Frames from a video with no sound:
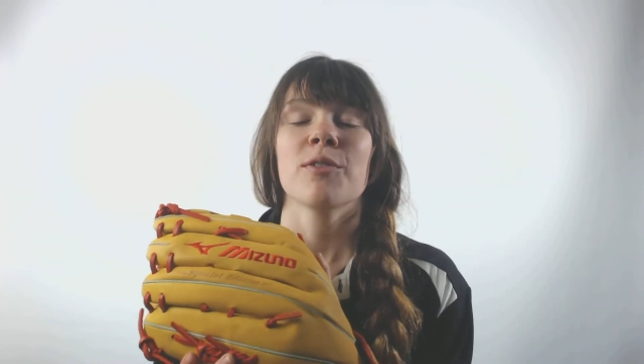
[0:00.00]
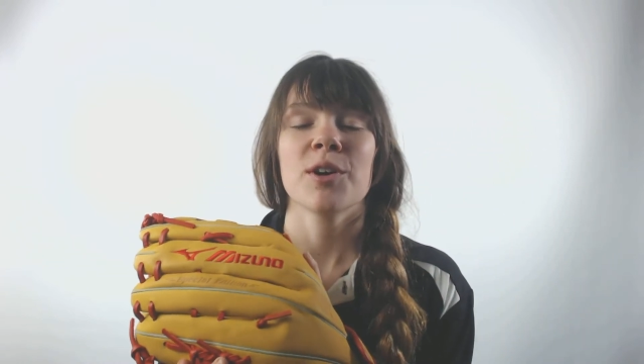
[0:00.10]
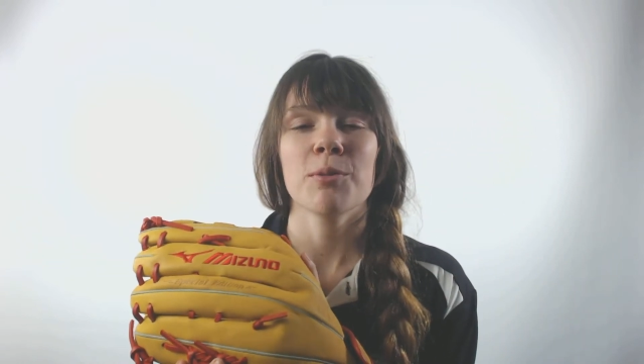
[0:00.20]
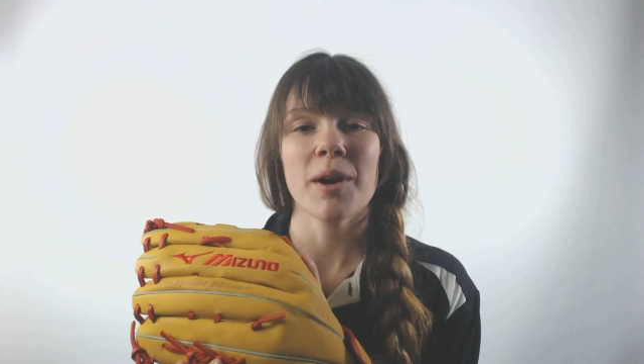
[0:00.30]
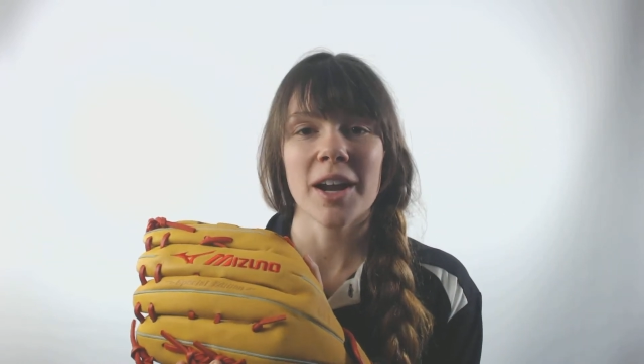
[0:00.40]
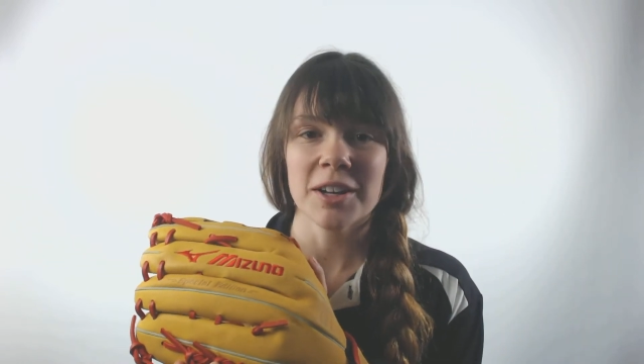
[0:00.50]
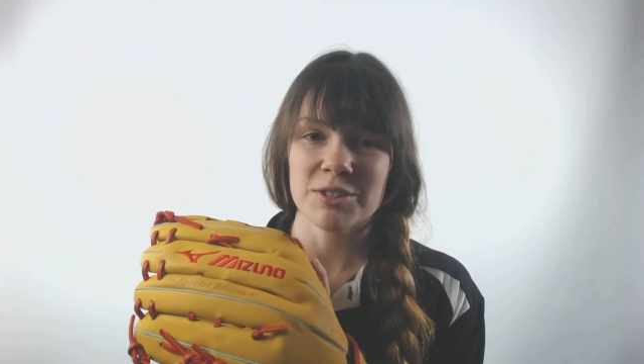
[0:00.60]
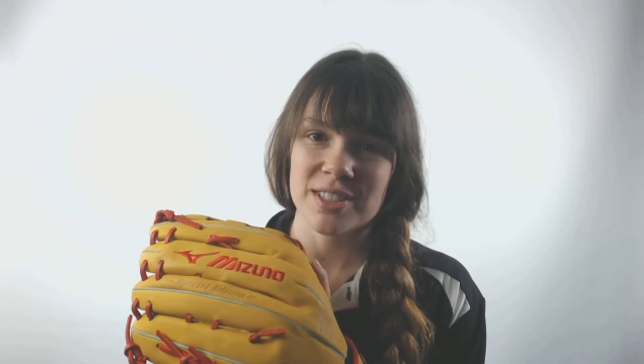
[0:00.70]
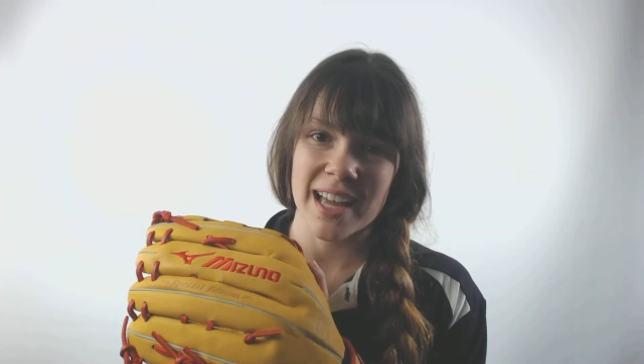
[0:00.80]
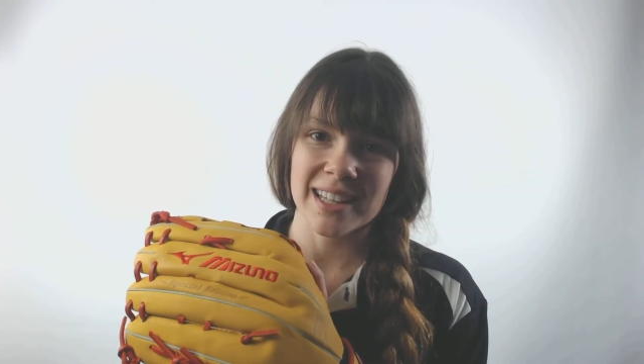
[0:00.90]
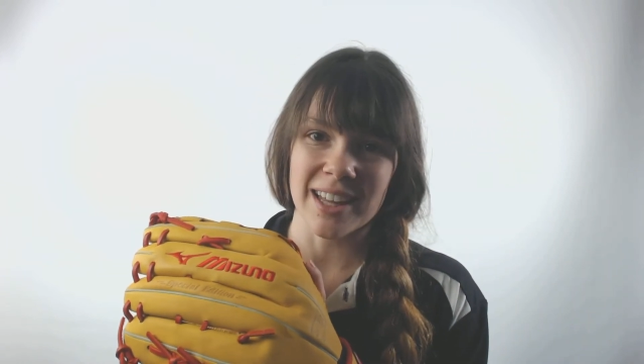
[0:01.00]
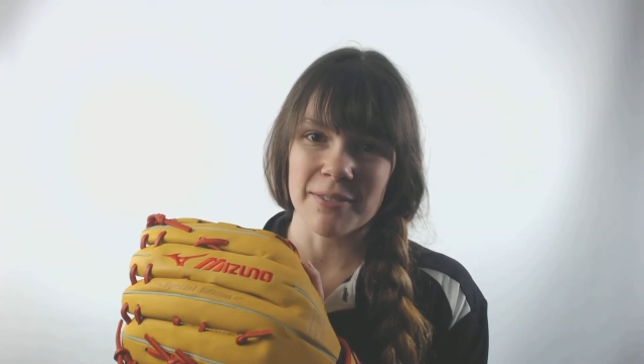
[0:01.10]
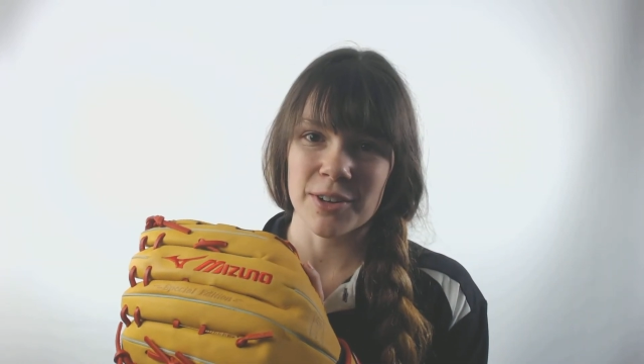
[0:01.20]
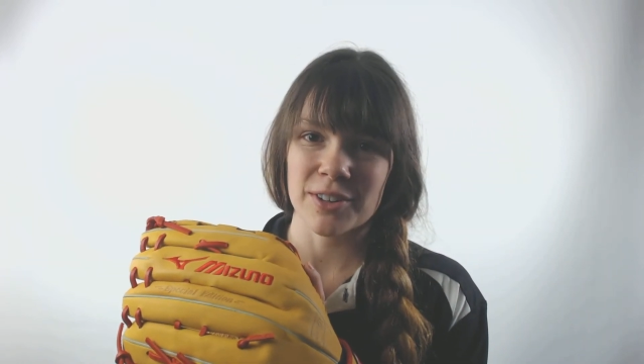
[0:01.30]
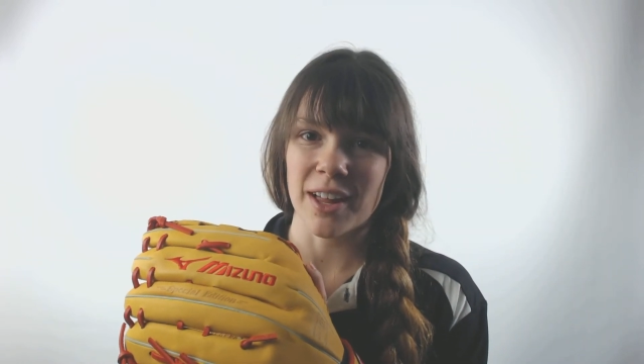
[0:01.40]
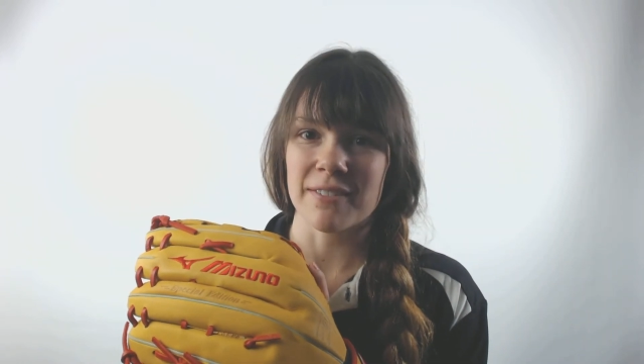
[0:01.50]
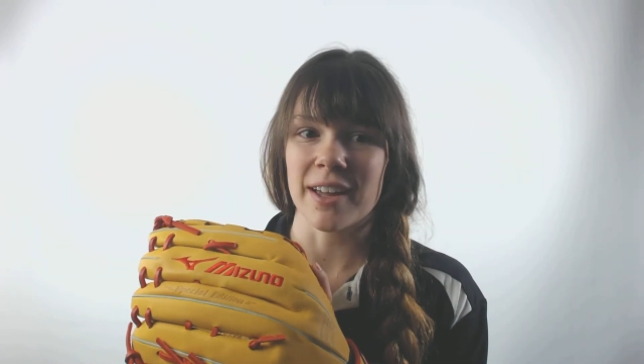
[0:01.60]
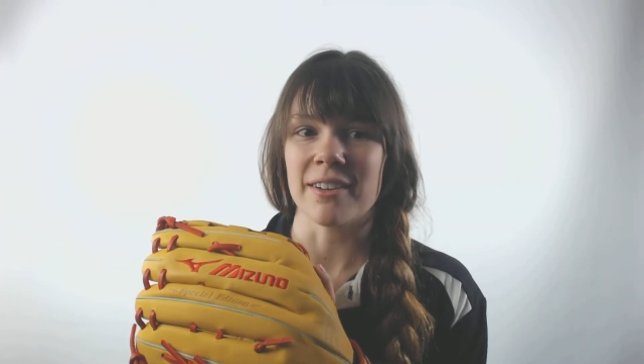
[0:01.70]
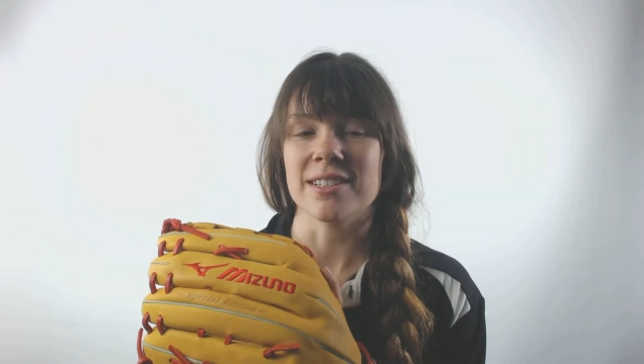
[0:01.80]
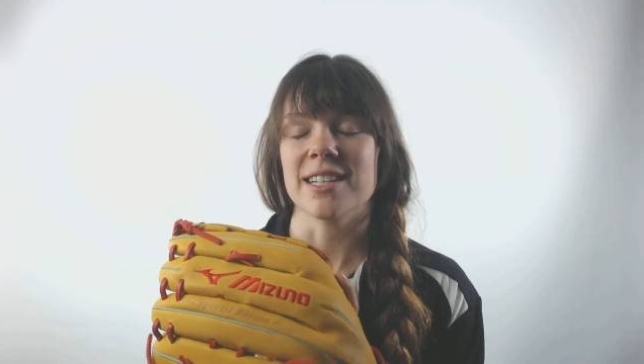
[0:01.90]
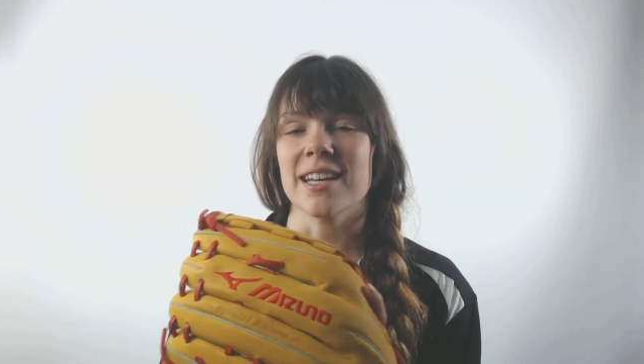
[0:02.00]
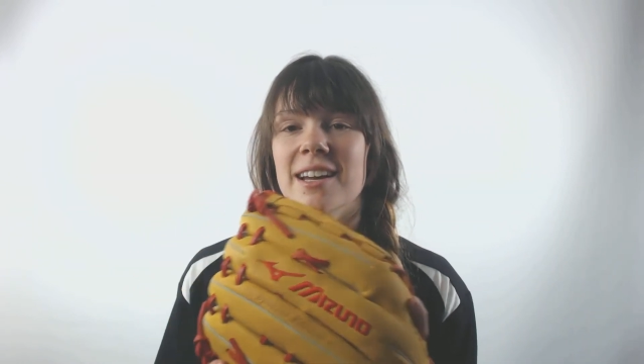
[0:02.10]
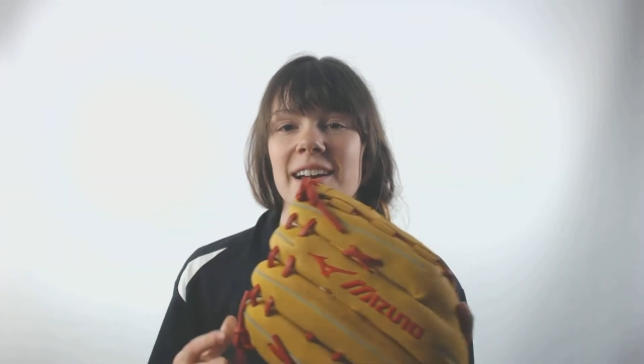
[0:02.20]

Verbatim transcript: for a 100-day love your glove guarantee.